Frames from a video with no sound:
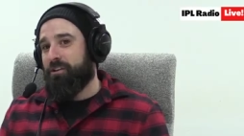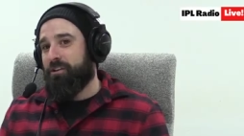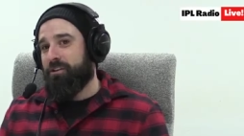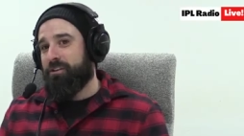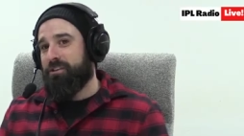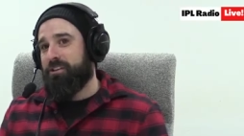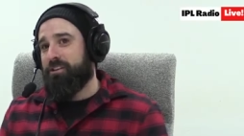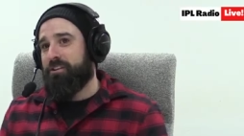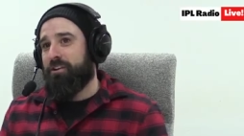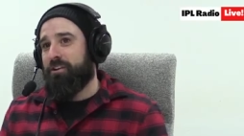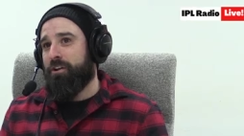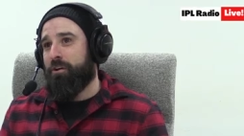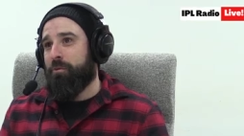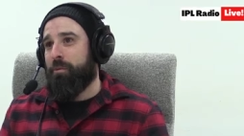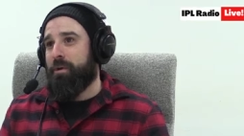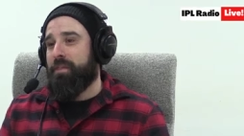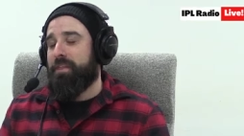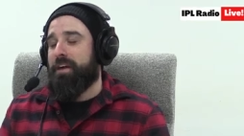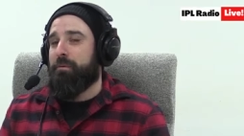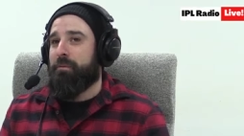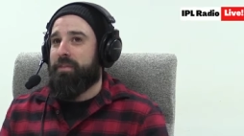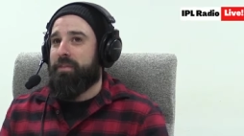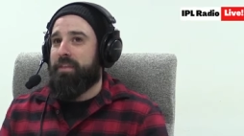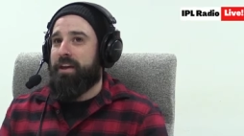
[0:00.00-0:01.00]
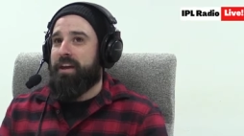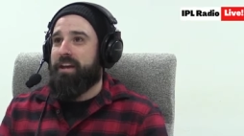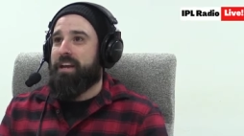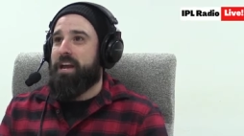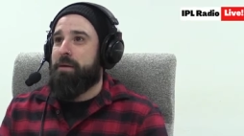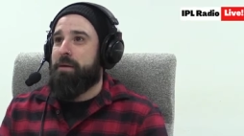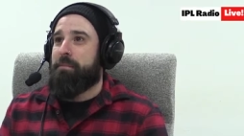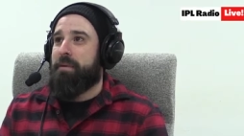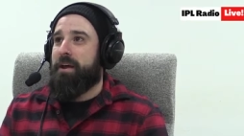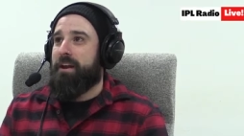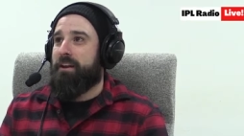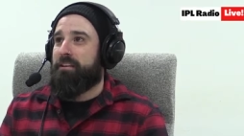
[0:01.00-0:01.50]
you know, when that came
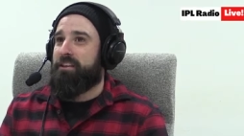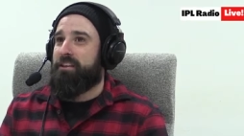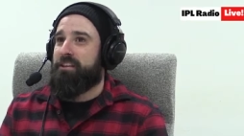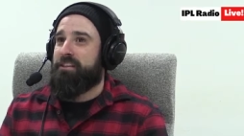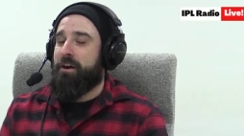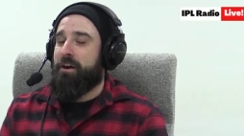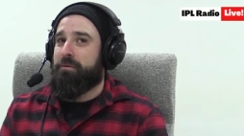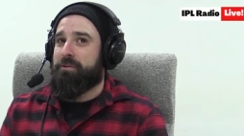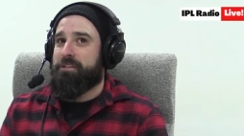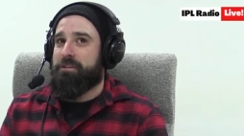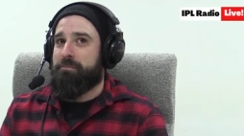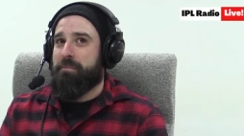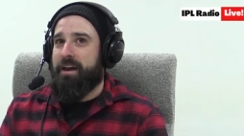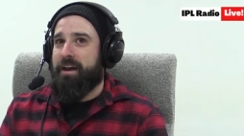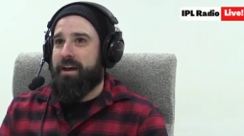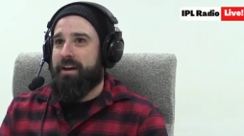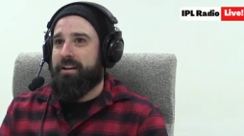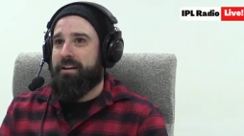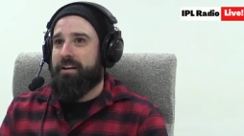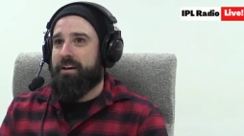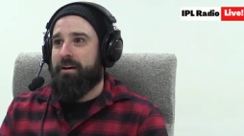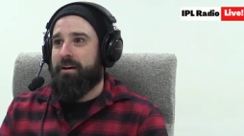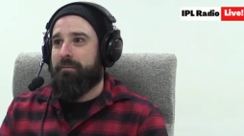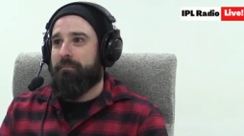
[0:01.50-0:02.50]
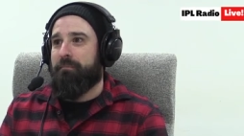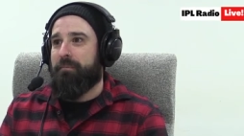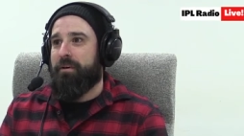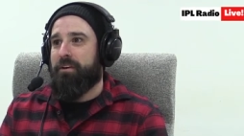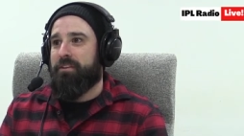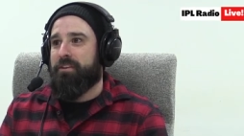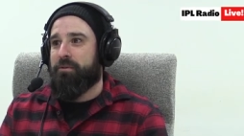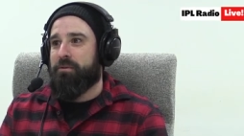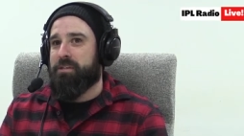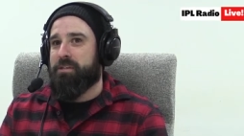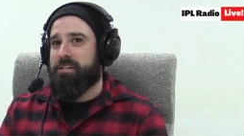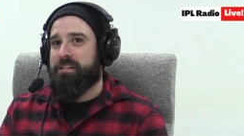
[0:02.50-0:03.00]
out, I think that was about I think
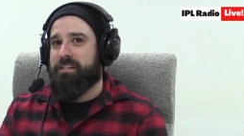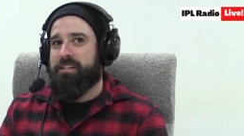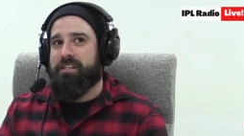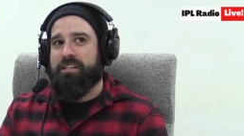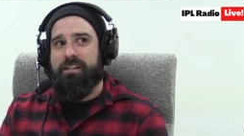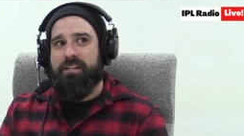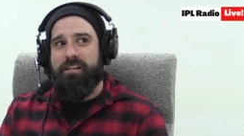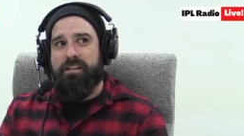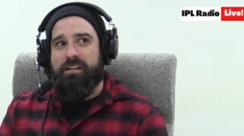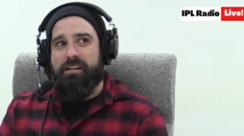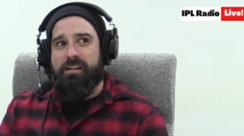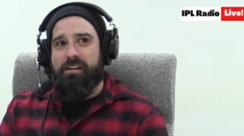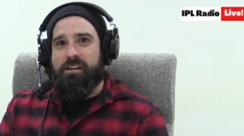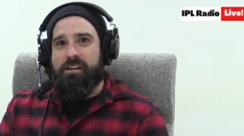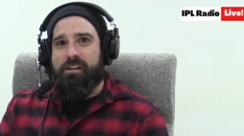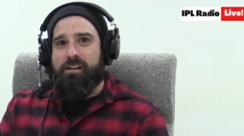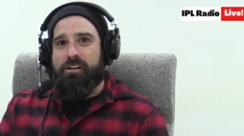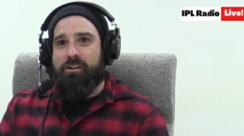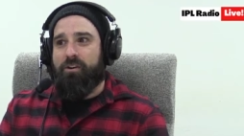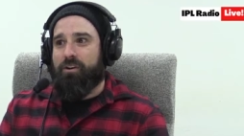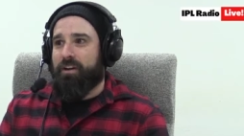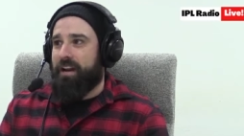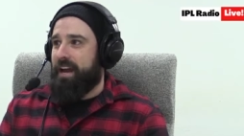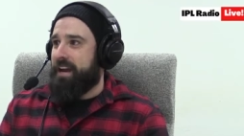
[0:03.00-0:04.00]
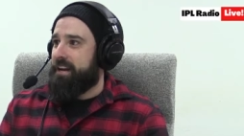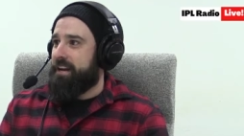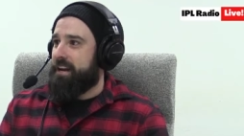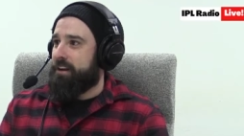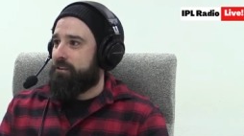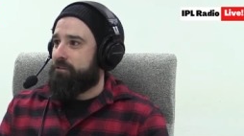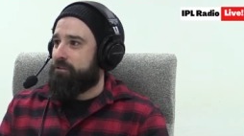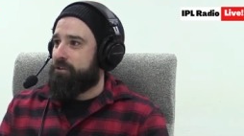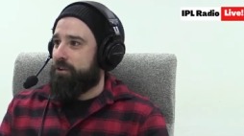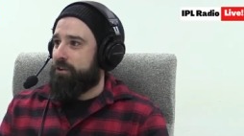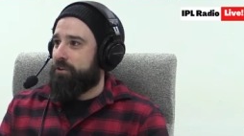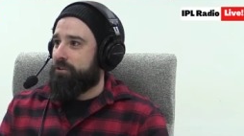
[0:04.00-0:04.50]
it was
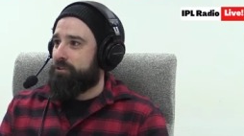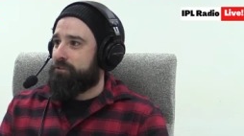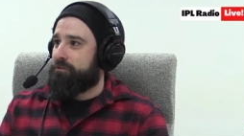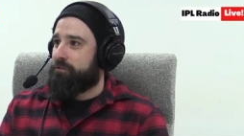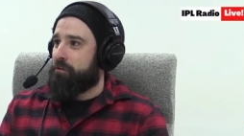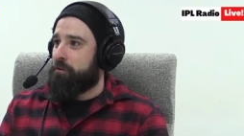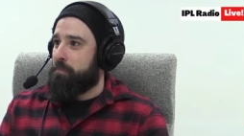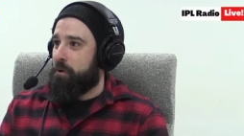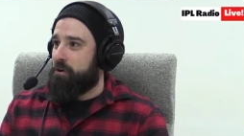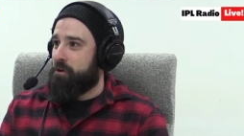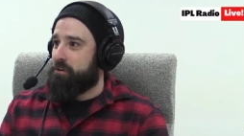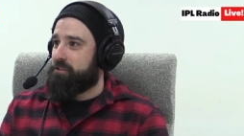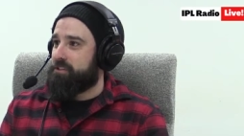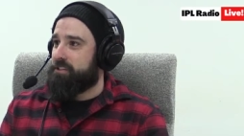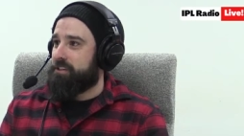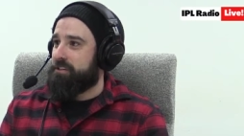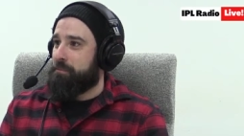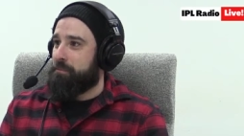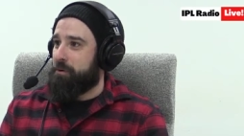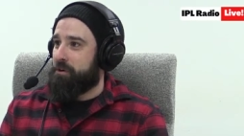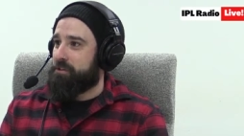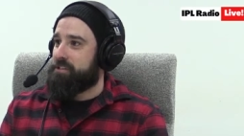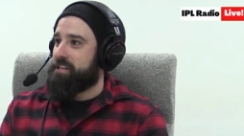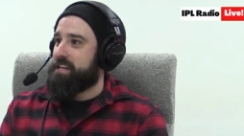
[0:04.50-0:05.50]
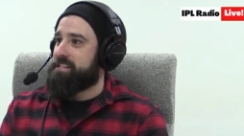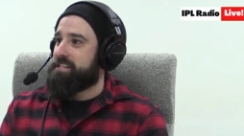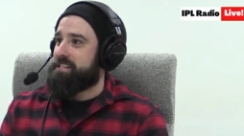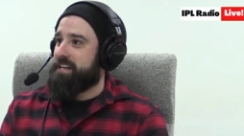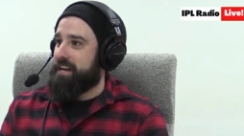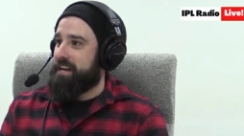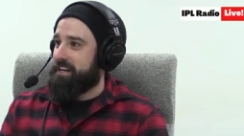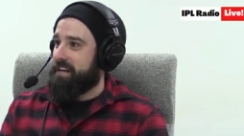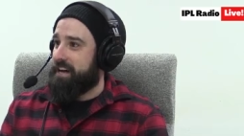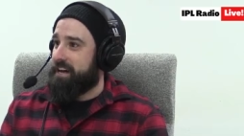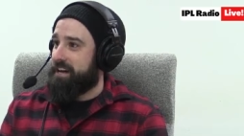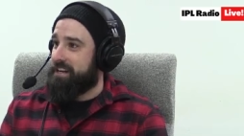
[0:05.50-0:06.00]
$800 for a box, and the box has 10
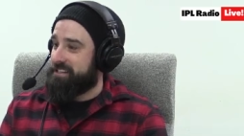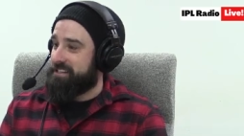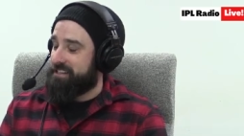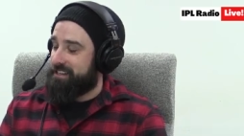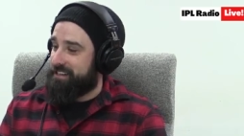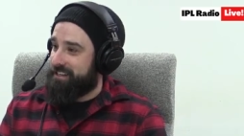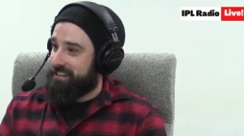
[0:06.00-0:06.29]
cards in it.